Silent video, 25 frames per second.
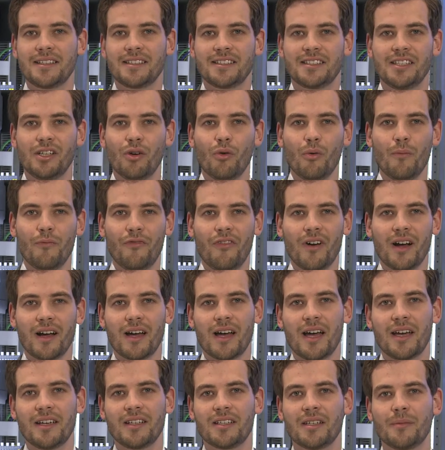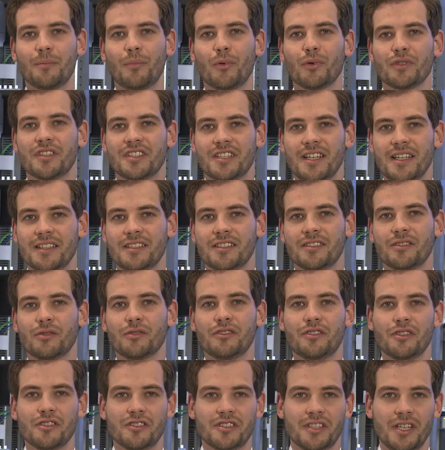Furthermore, you can obtain
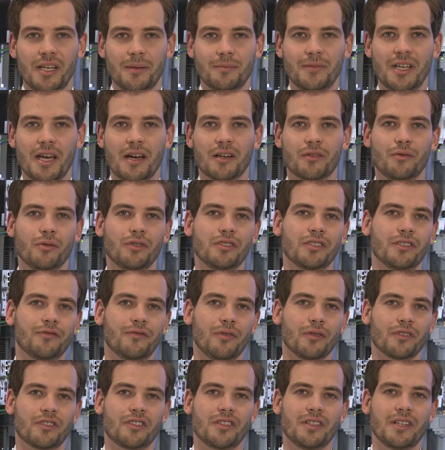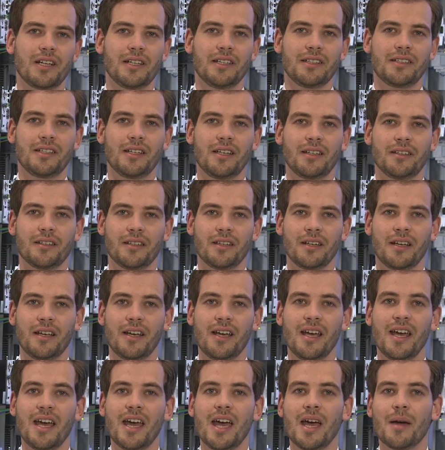comprehensive process and system
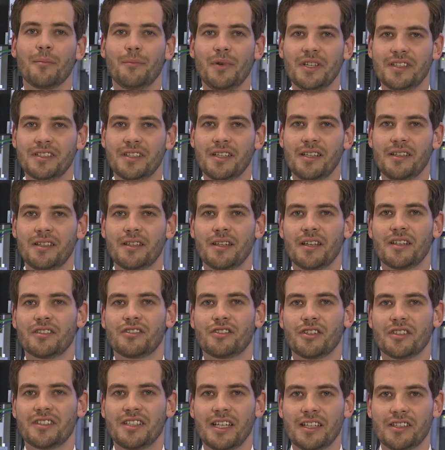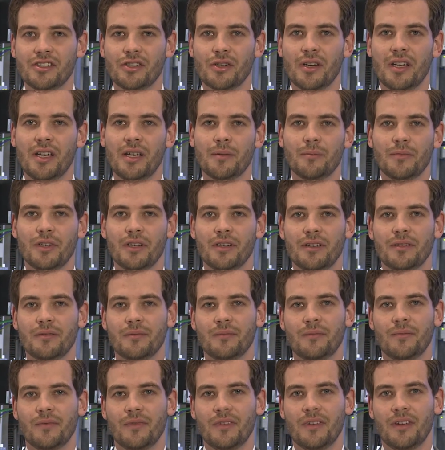diagnostic functions up to the sensor
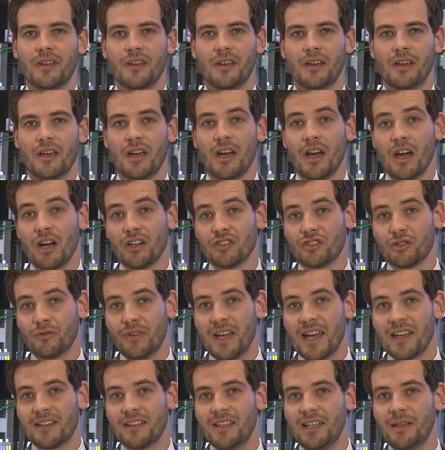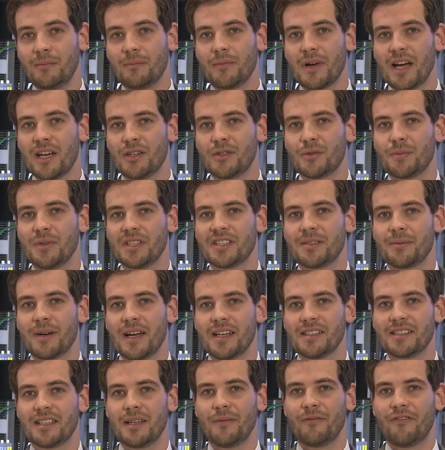level. In
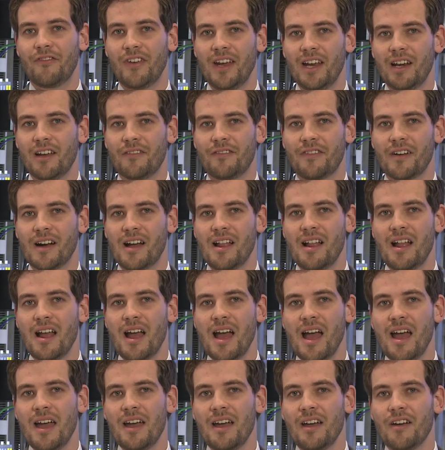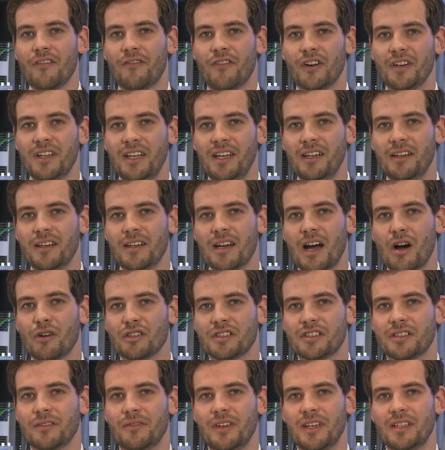case of an error, for example, you can
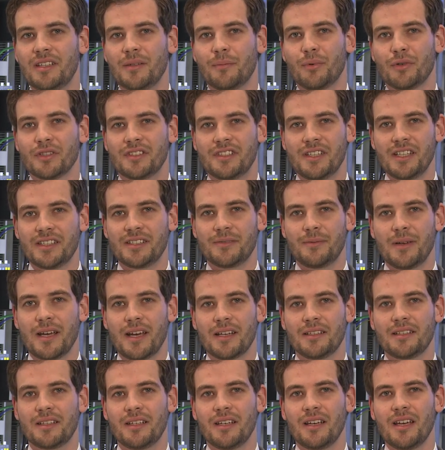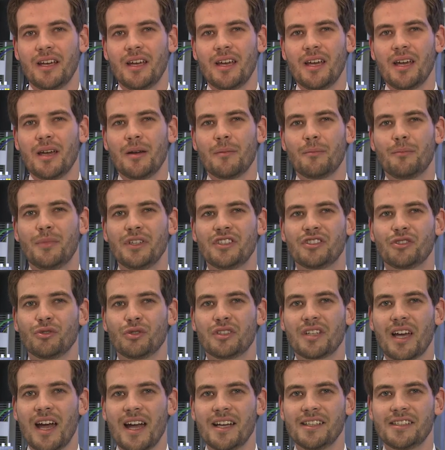select process values and then
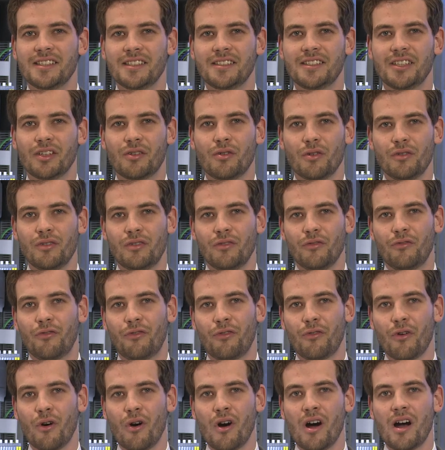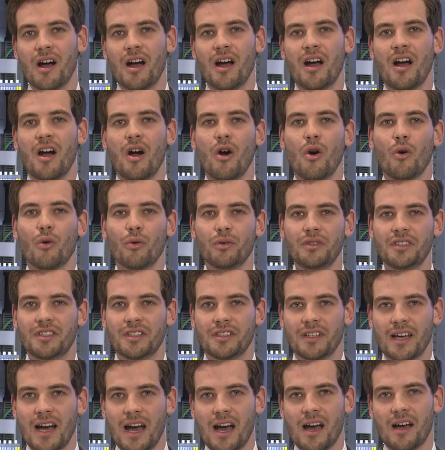see them up to 30 seconds
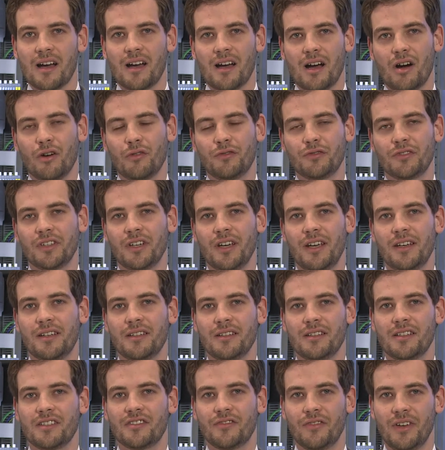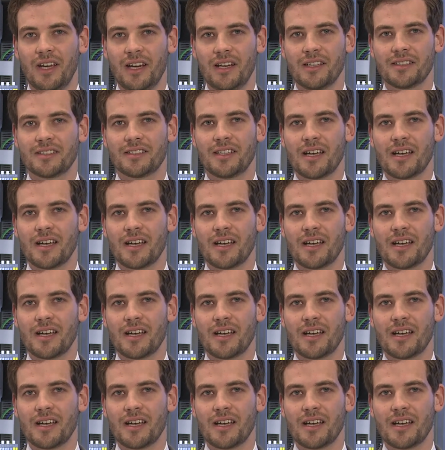before and after the error occurred.